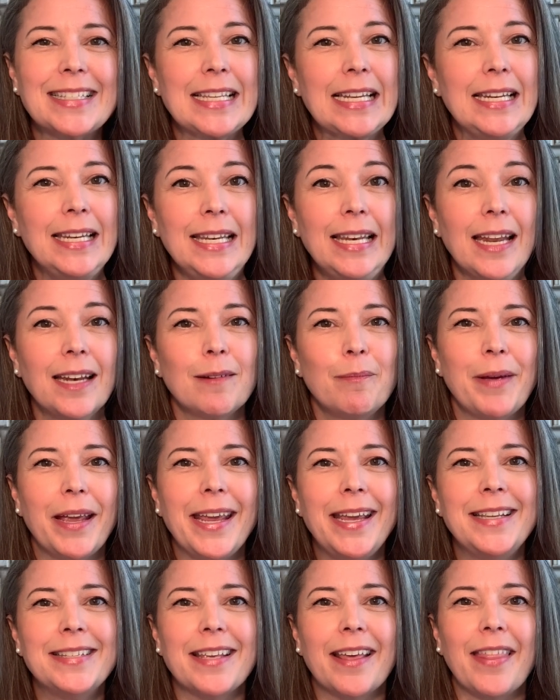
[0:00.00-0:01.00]
a little bit
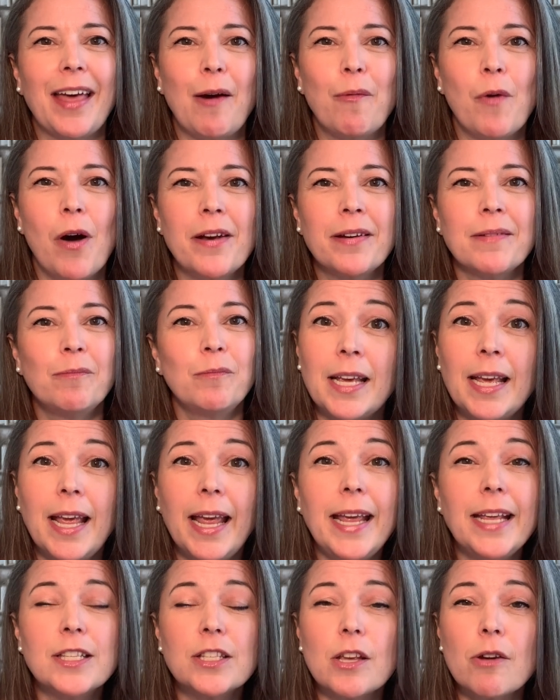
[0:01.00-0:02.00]
easier, that one.
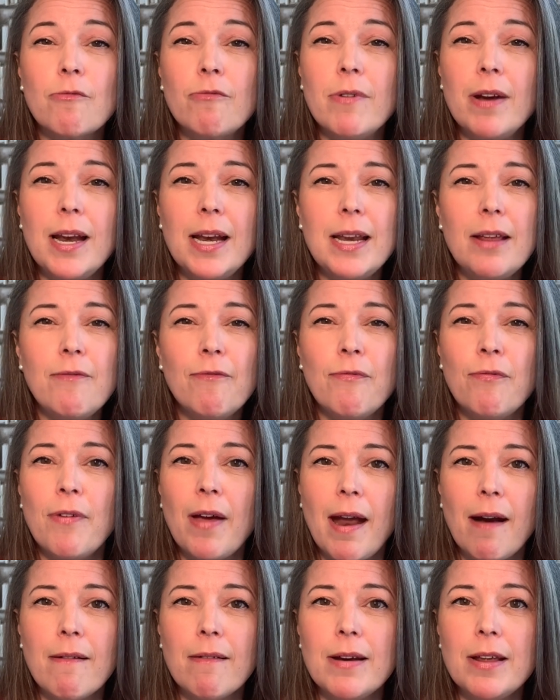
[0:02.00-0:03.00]
It's a really
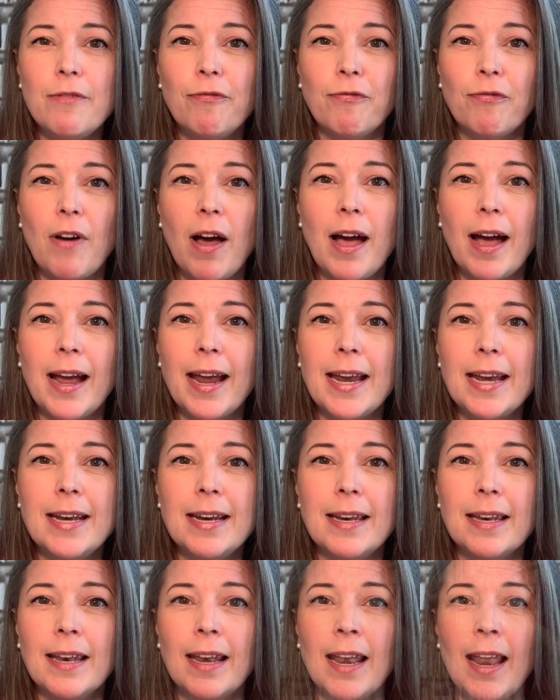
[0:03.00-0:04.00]
very fine,
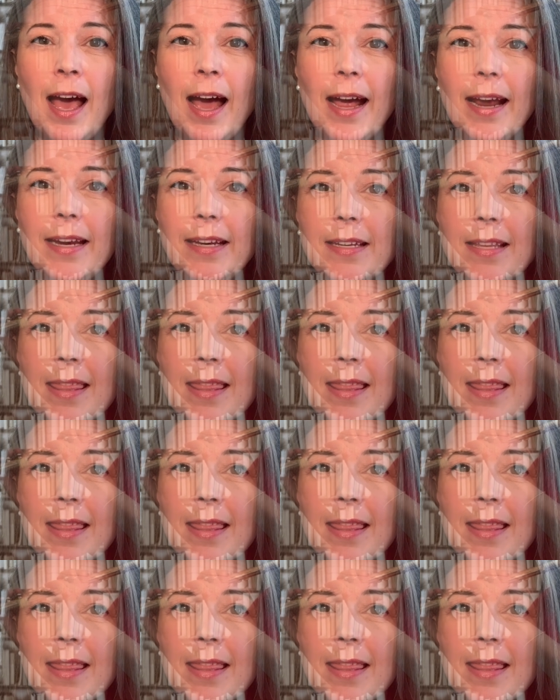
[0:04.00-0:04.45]
light,